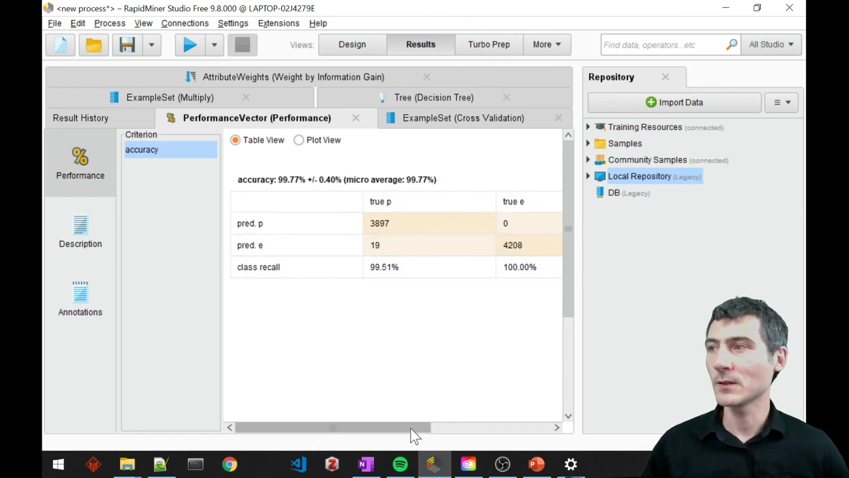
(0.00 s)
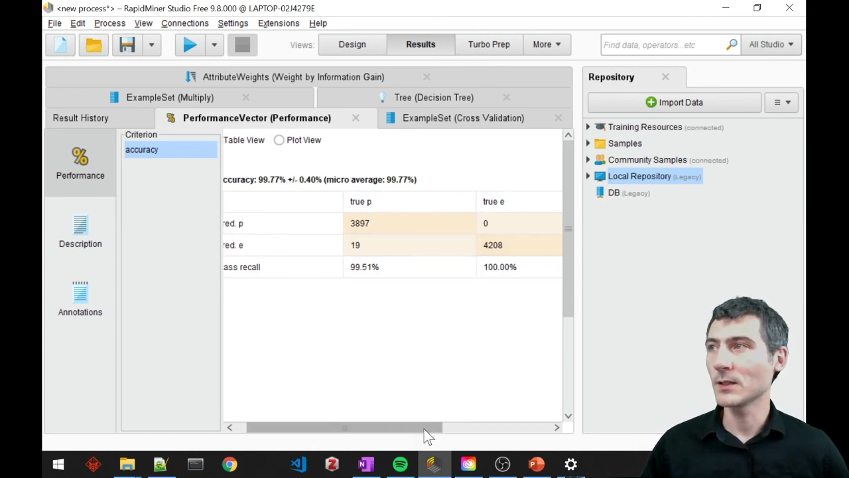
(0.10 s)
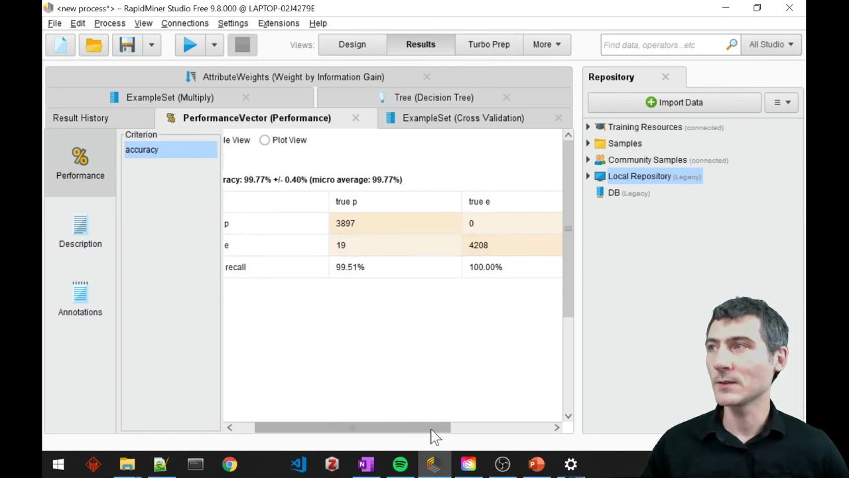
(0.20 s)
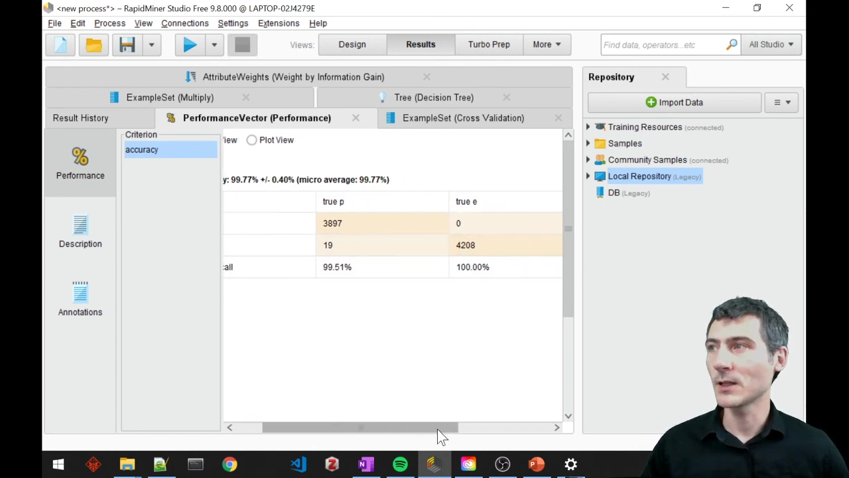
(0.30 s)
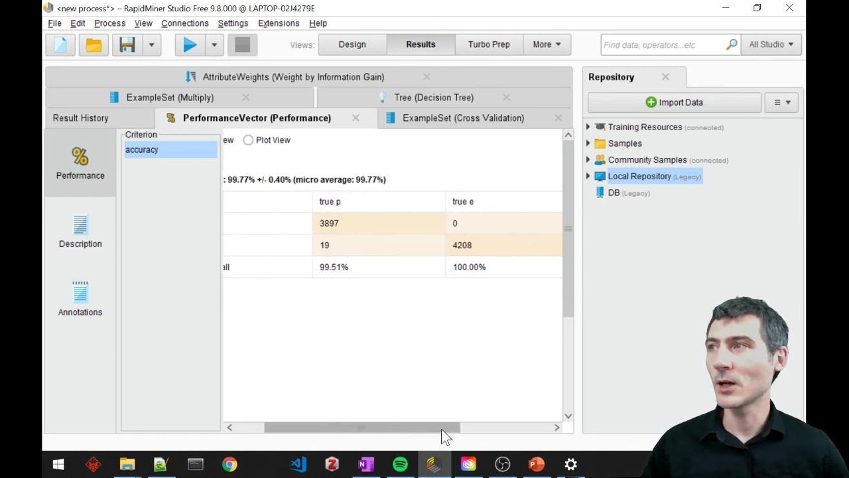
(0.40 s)

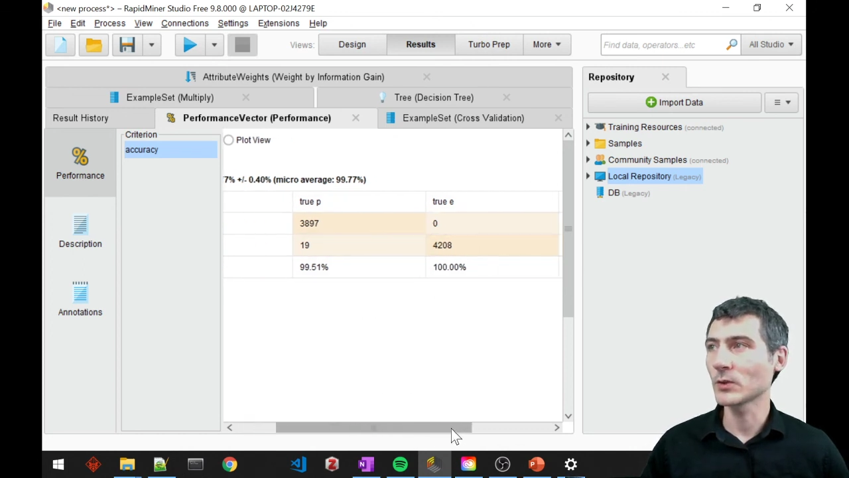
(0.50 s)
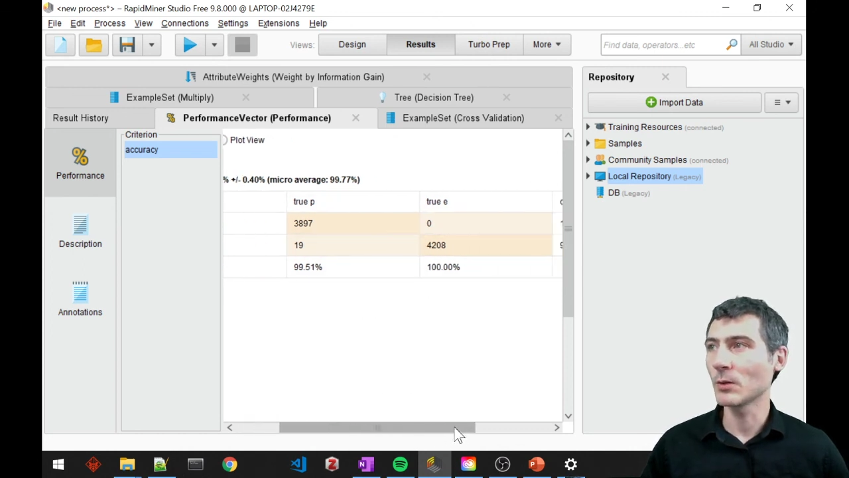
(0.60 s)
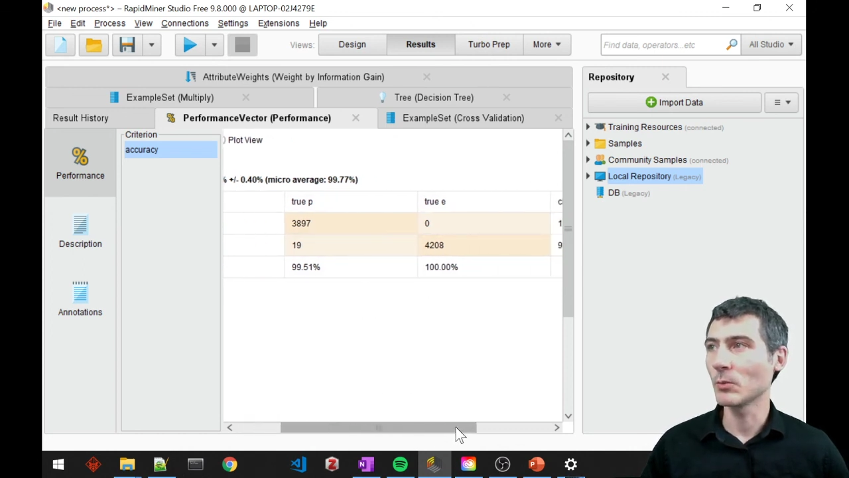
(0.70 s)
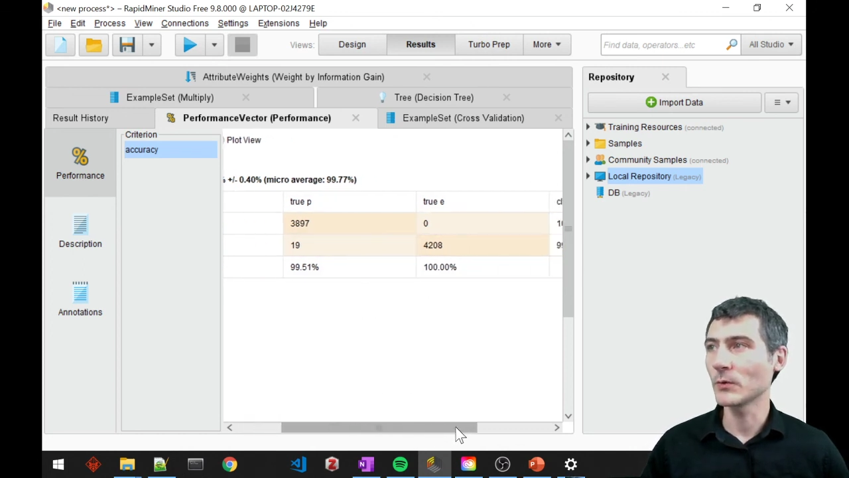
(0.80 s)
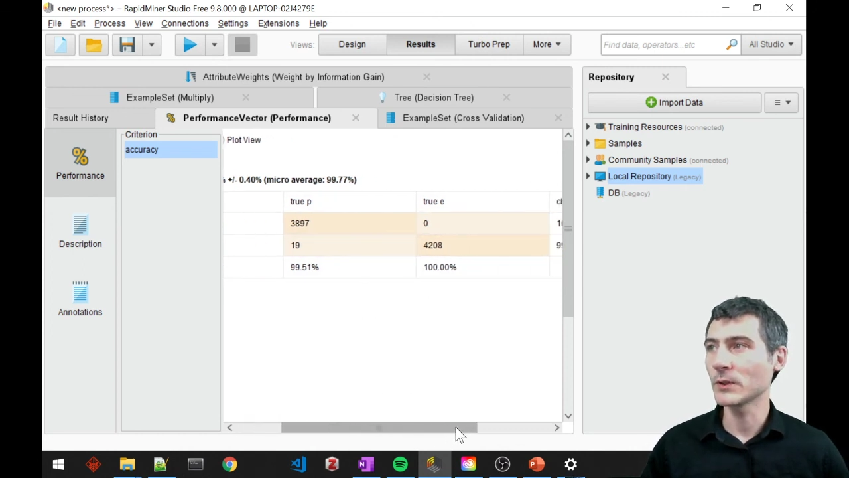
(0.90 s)
that is an
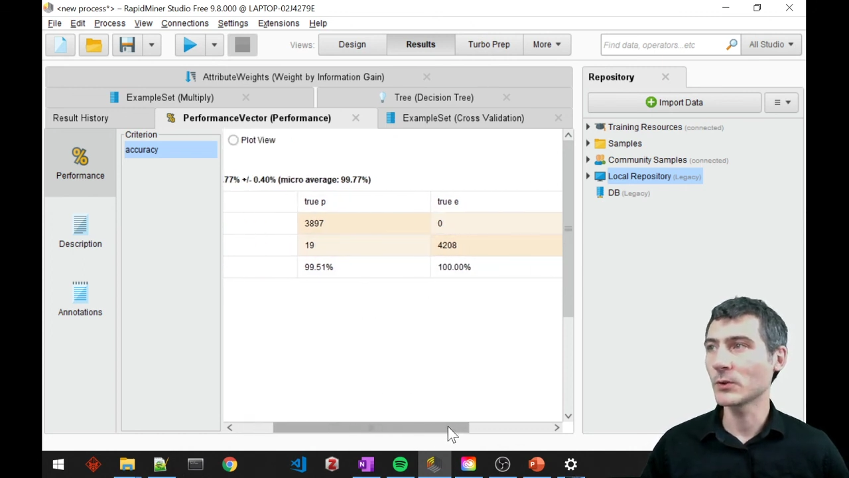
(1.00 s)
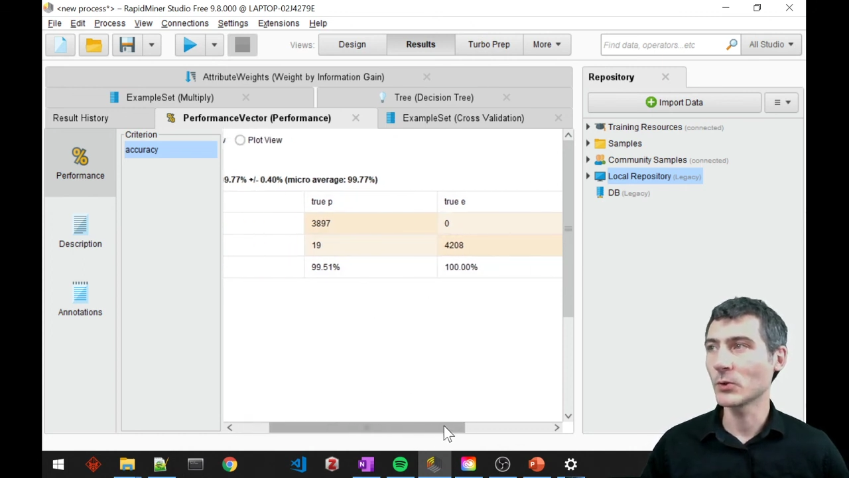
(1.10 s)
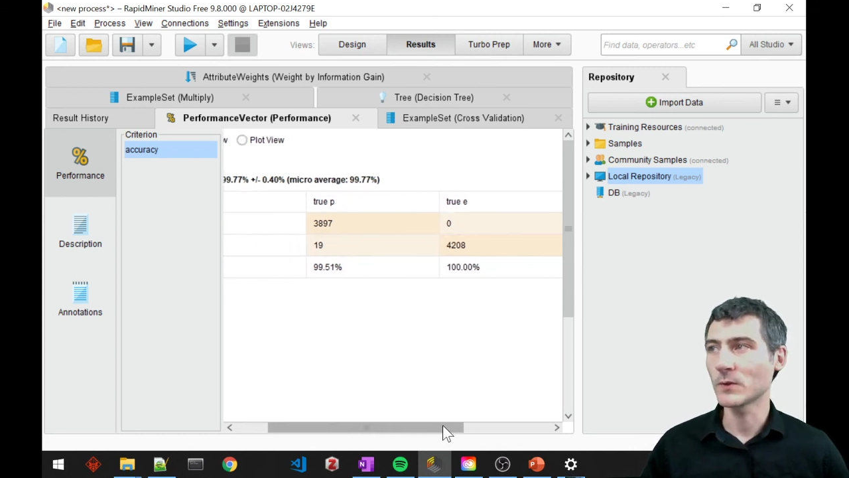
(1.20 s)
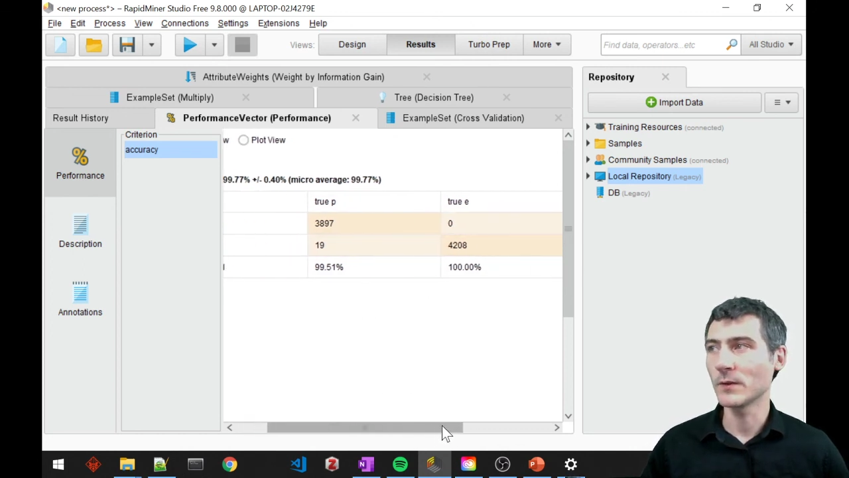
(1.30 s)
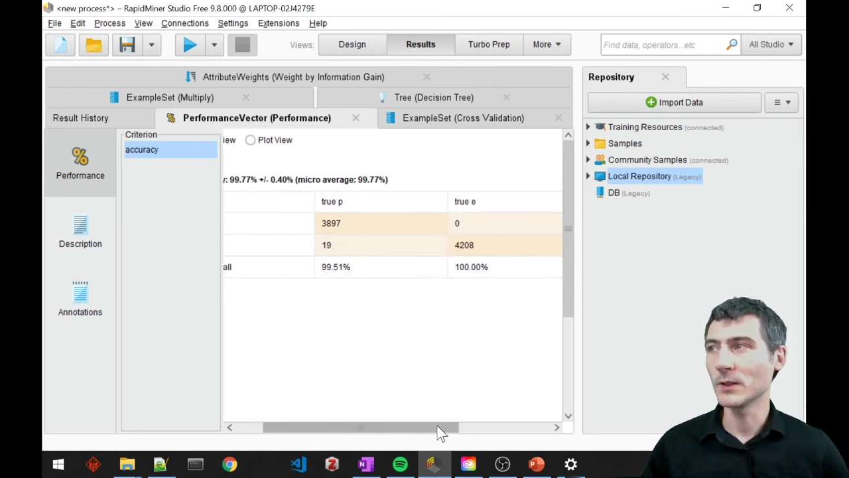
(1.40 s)
outcome of the
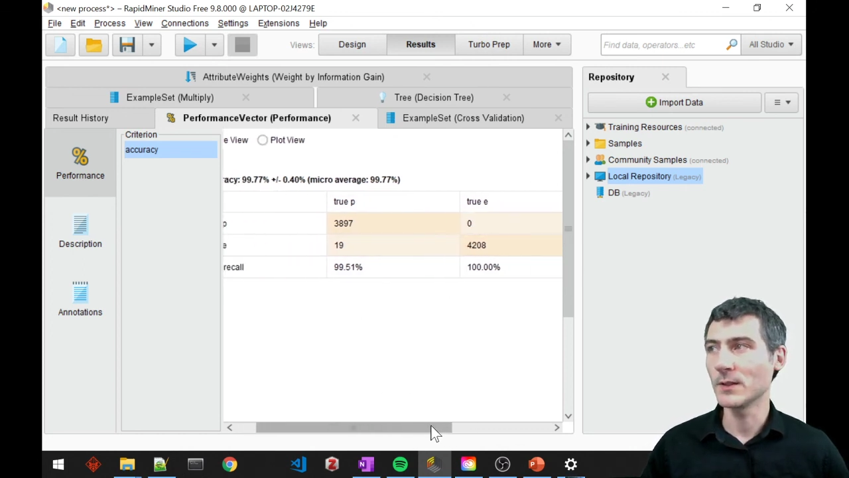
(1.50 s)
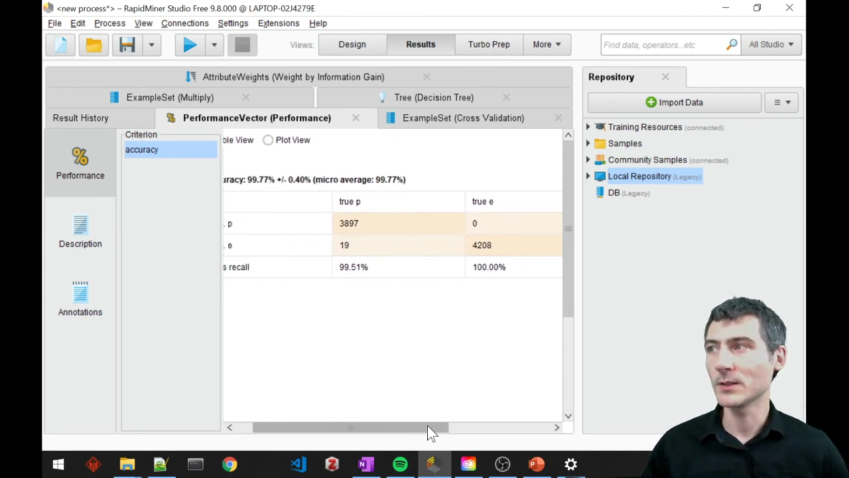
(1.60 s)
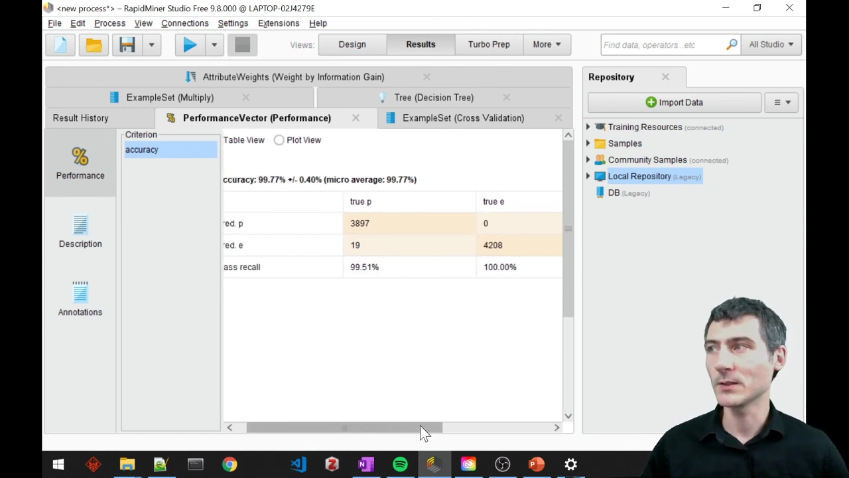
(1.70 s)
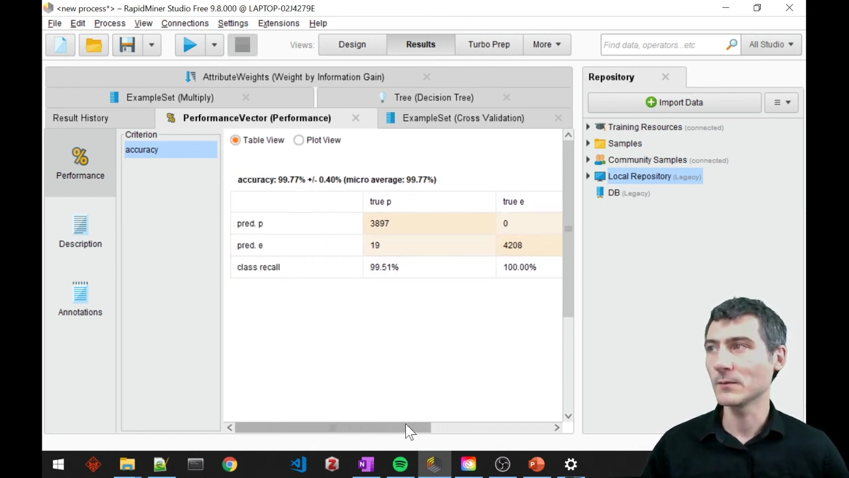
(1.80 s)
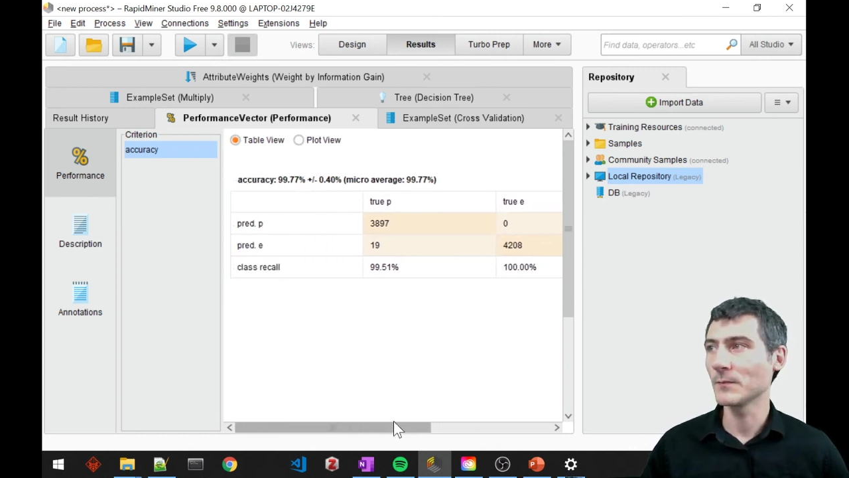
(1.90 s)
cross-validation.